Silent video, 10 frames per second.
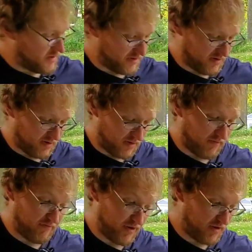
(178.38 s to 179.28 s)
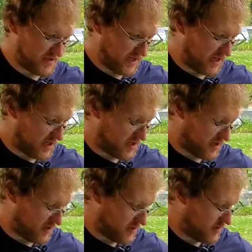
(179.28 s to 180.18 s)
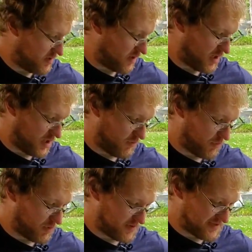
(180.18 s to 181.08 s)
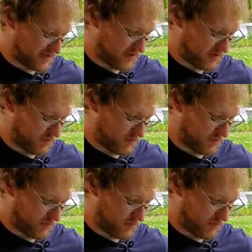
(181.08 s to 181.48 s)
They're very tight in here. Uh, we will sell